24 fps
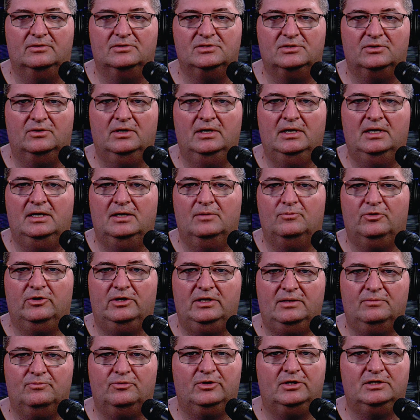So
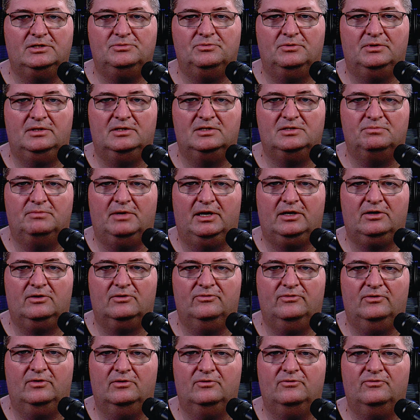pretty impressed with this
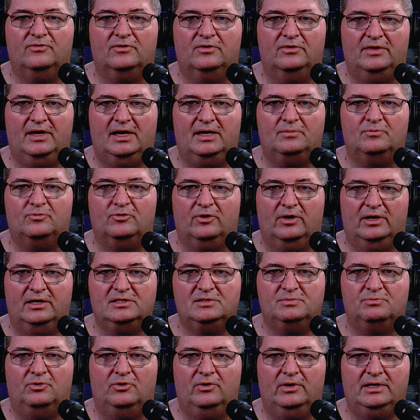microphone for that price
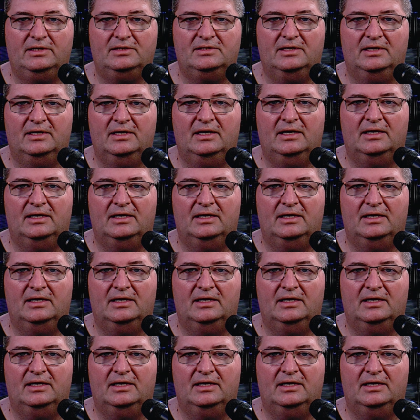point.